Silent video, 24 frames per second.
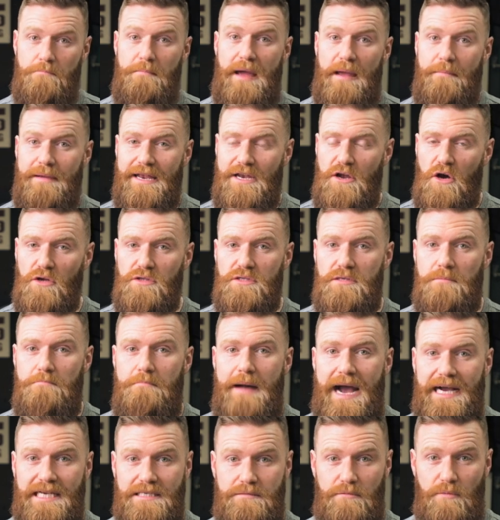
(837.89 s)
Maybe not to
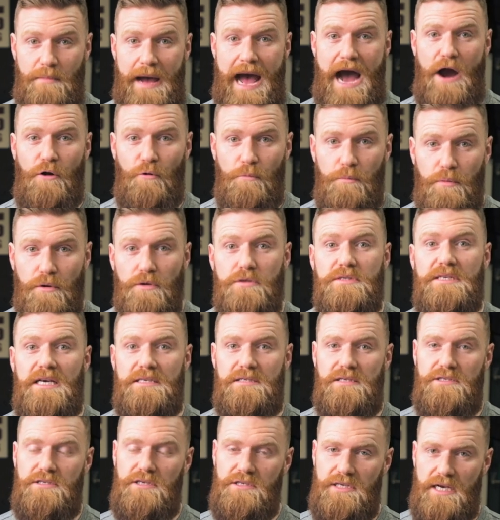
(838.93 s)
maximum output, as
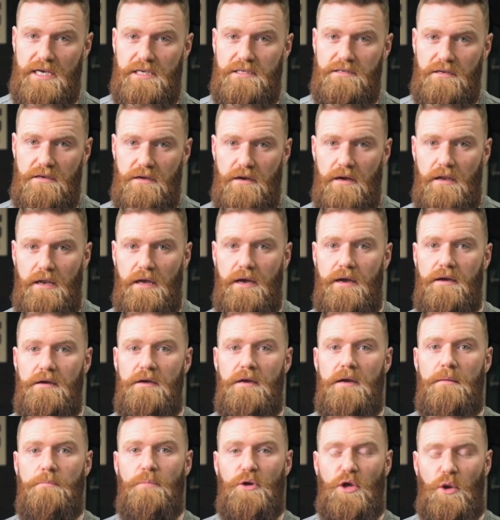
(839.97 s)
I suggested earlier,
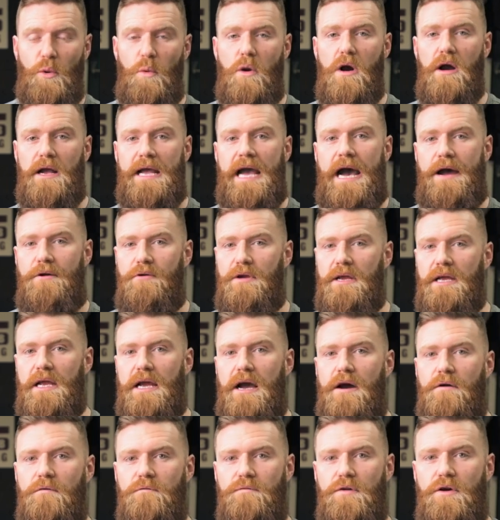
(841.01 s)
but you are carrying
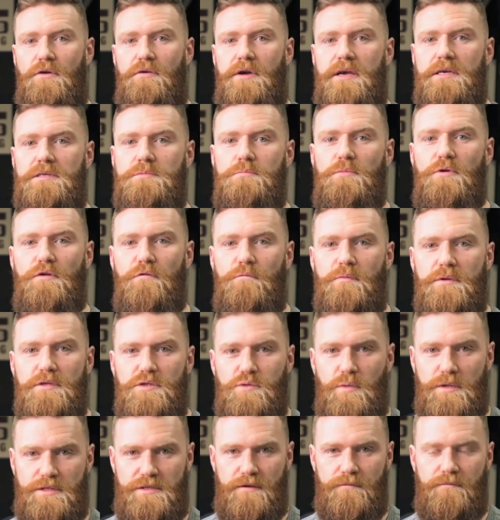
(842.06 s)
out various
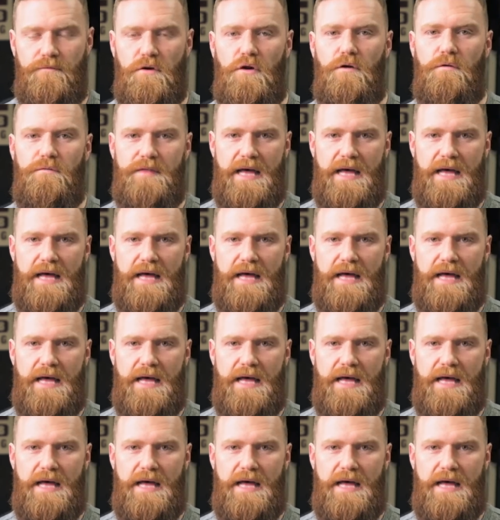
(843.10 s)
movements which involve